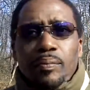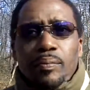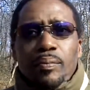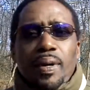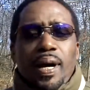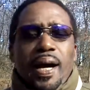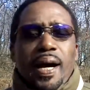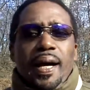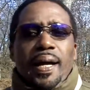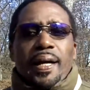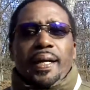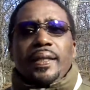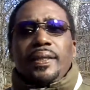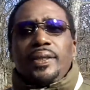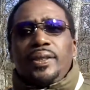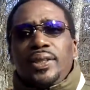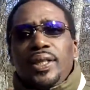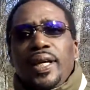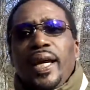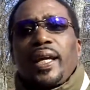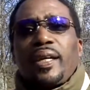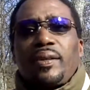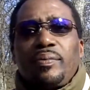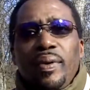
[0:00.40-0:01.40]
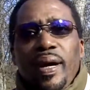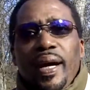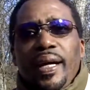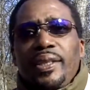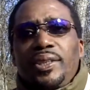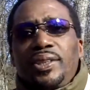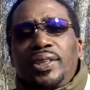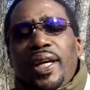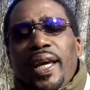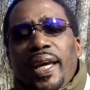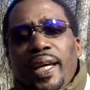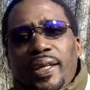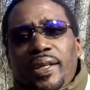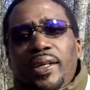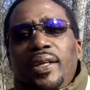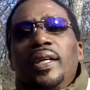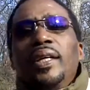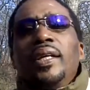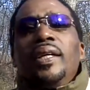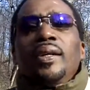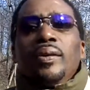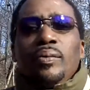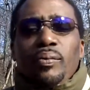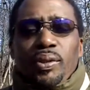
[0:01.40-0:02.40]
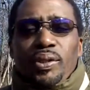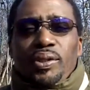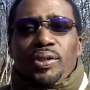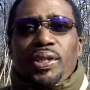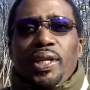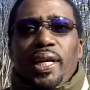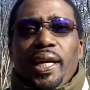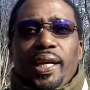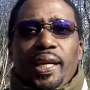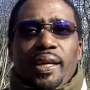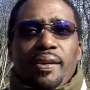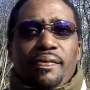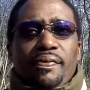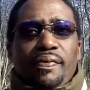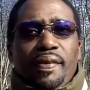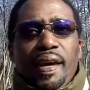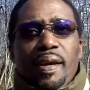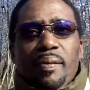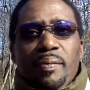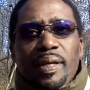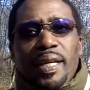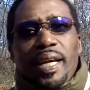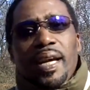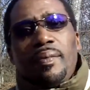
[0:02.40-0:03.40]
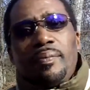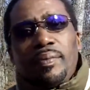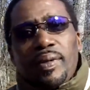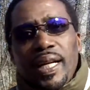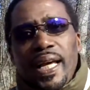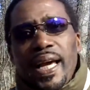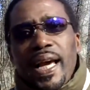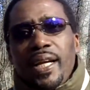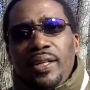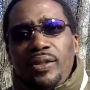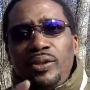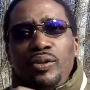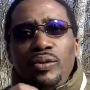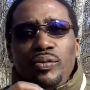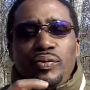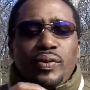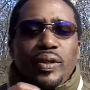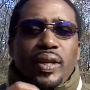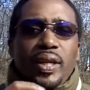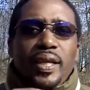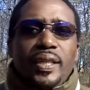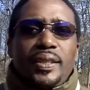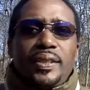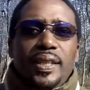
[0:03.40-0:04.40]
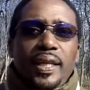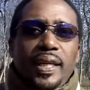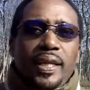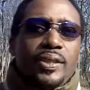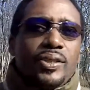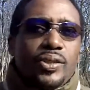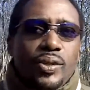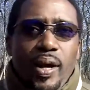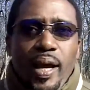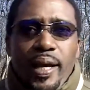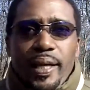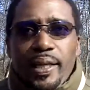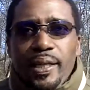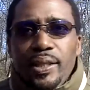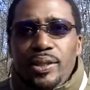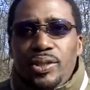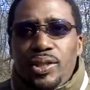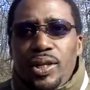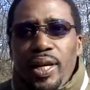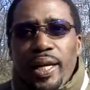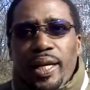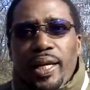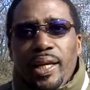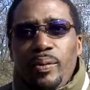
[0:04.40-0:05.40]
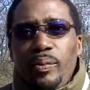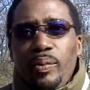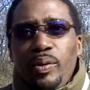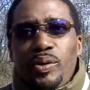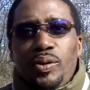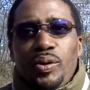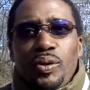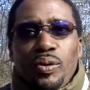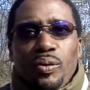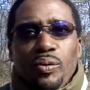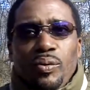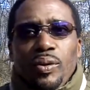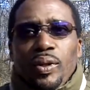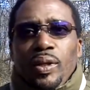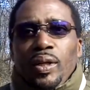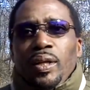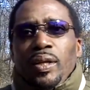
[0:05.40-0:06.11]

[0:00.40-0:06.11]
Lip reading: Mic check, mic check. What's kicking, family? I'm glad you've clicked in so I can check in with you.